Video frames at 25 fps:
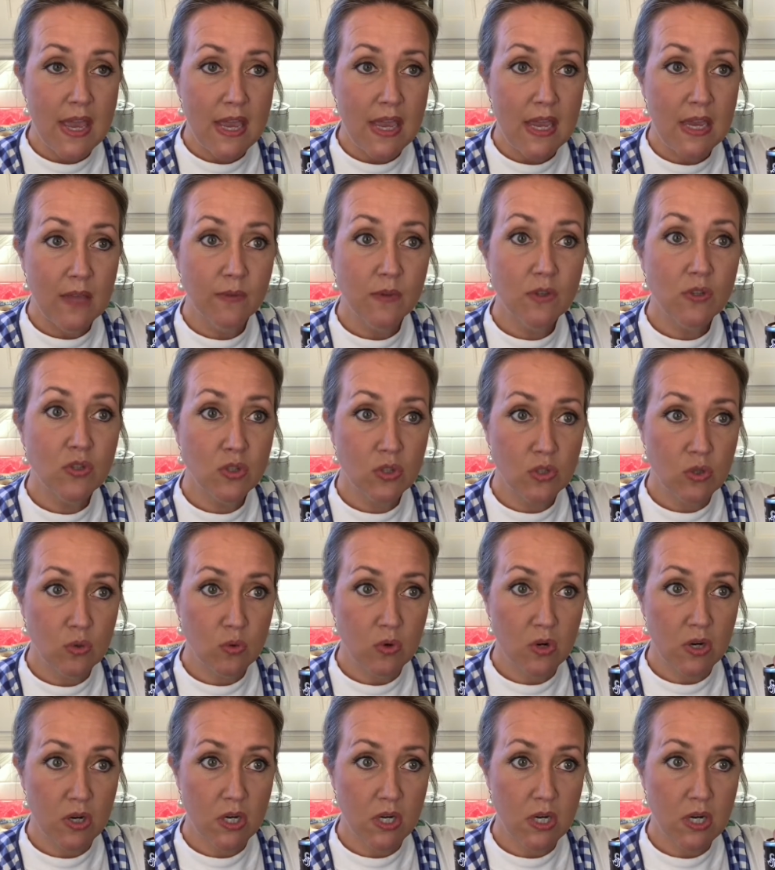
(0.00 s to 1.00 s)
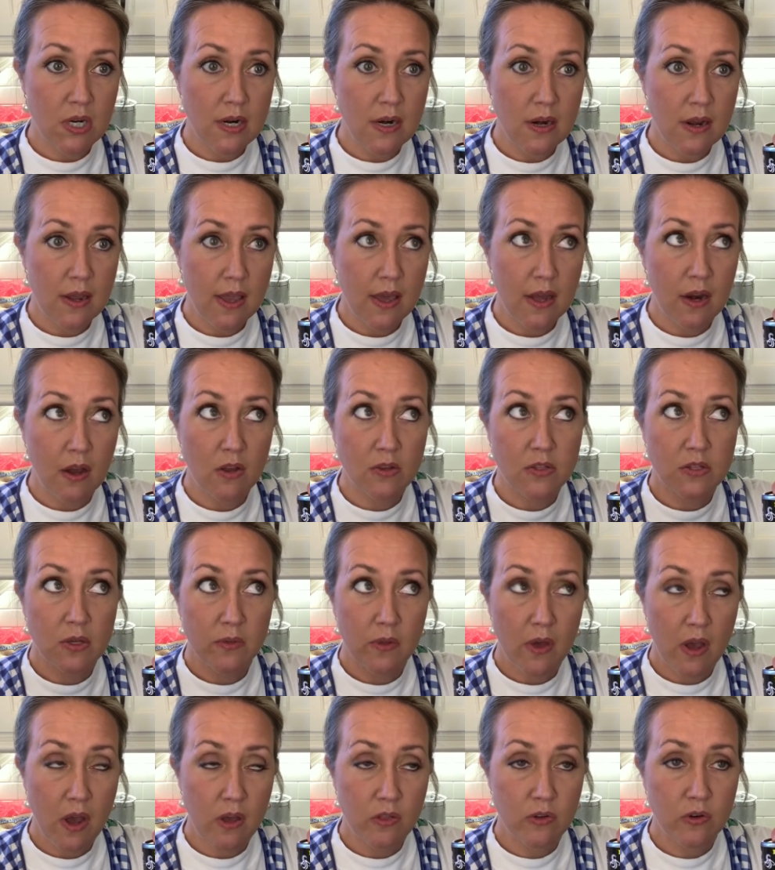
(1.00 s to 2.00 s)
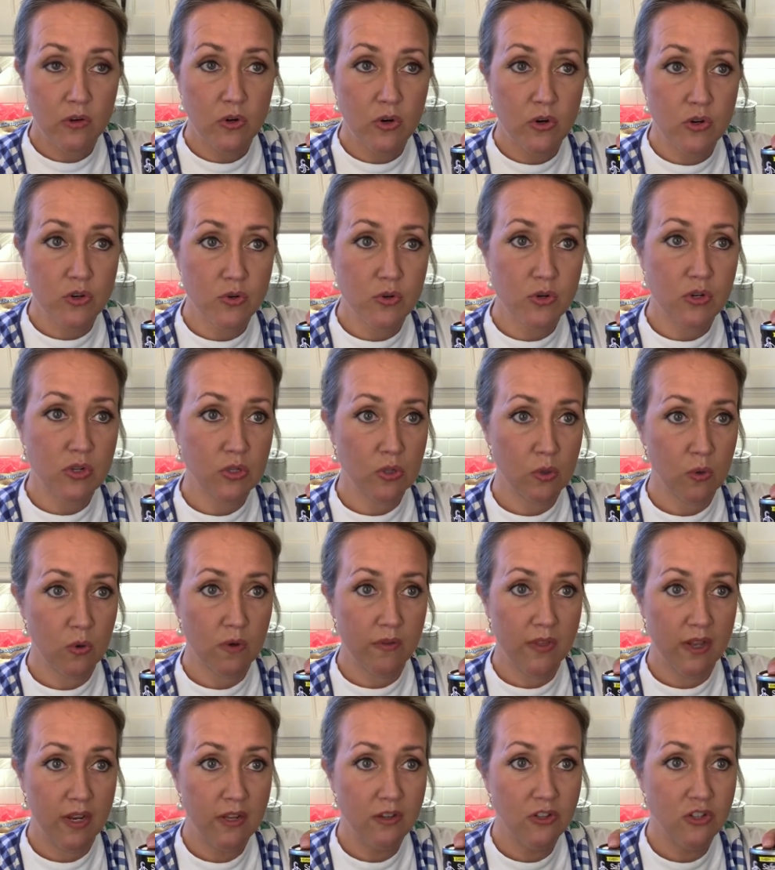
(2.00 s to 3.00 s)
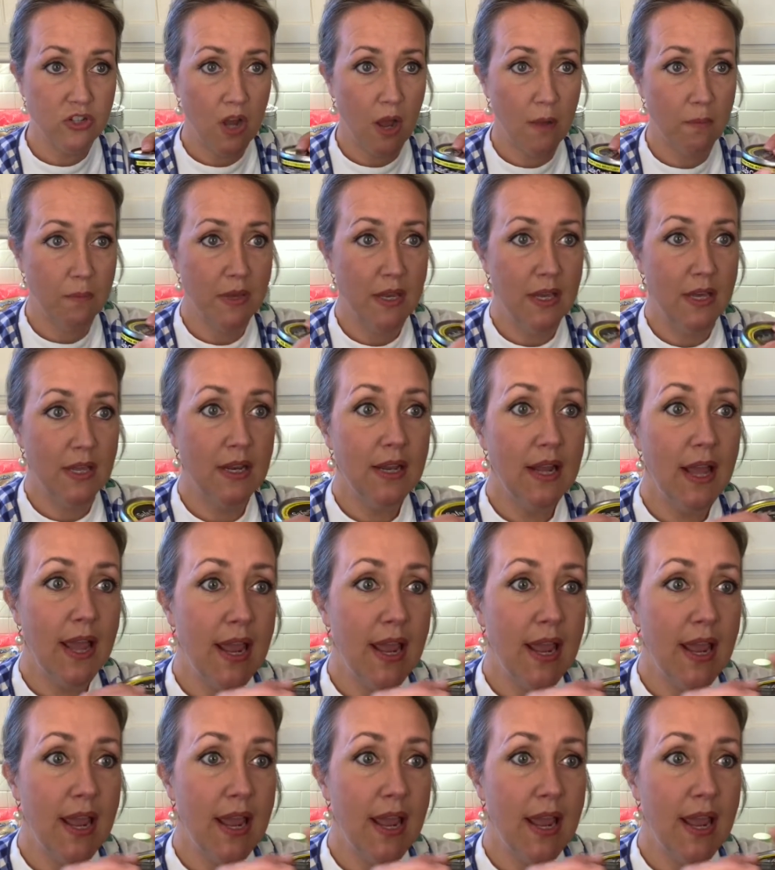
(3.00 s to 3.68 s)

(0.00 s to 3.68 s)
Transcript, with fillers: in the store and also the other grocery store that I shop in.